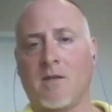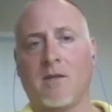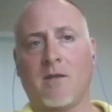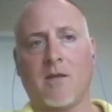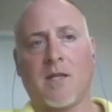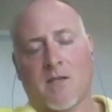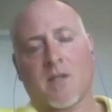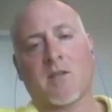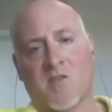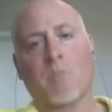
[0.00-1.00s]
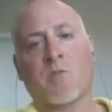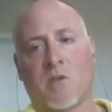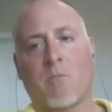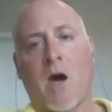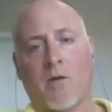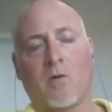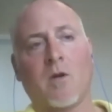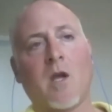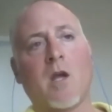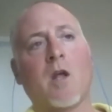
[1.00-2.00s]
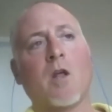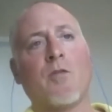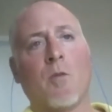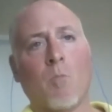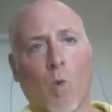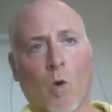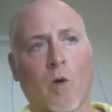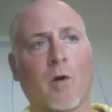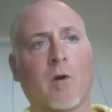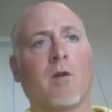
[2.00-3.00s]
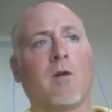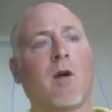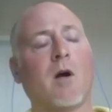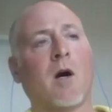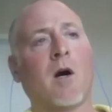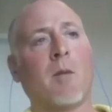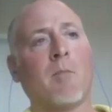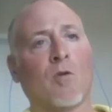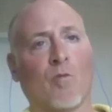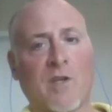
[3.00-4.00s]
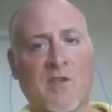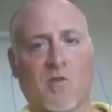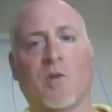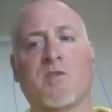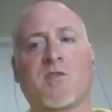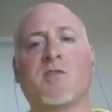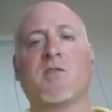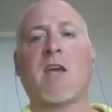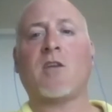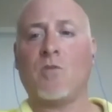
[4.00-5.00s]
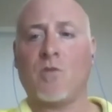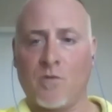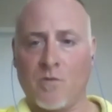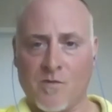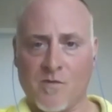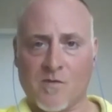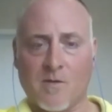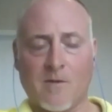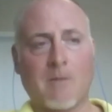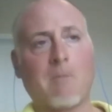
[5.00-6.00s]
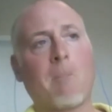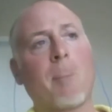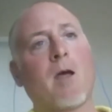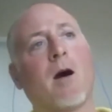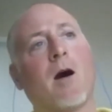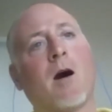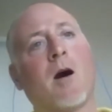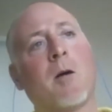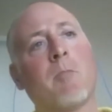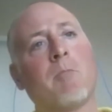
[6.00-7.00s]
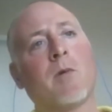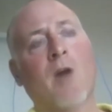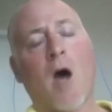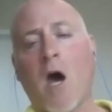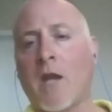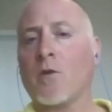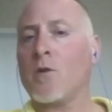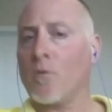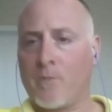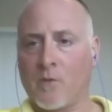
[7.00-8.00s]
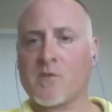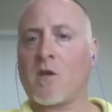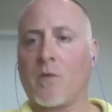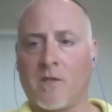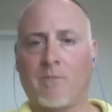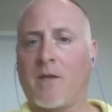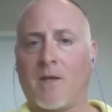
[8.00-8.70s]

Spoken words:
it's a consumption model. The more resources that you use, the higher your bill is going to be.